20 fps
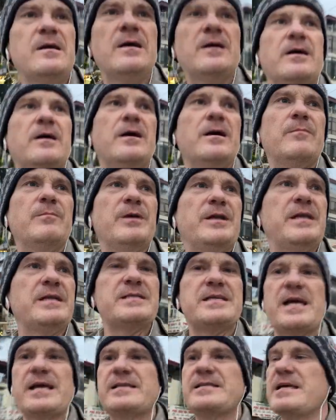and it's
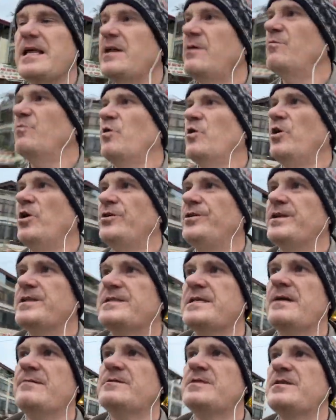Excel and Word that
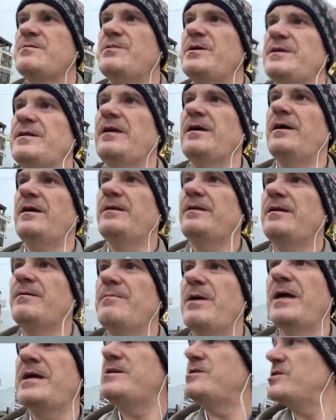tends to be the
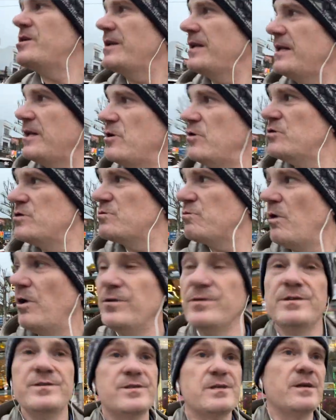majorly used
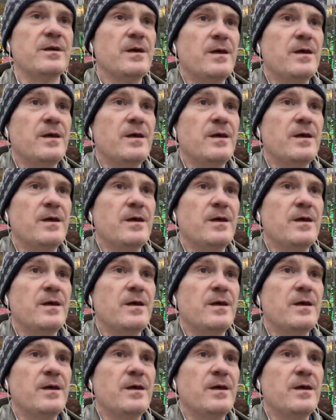ones.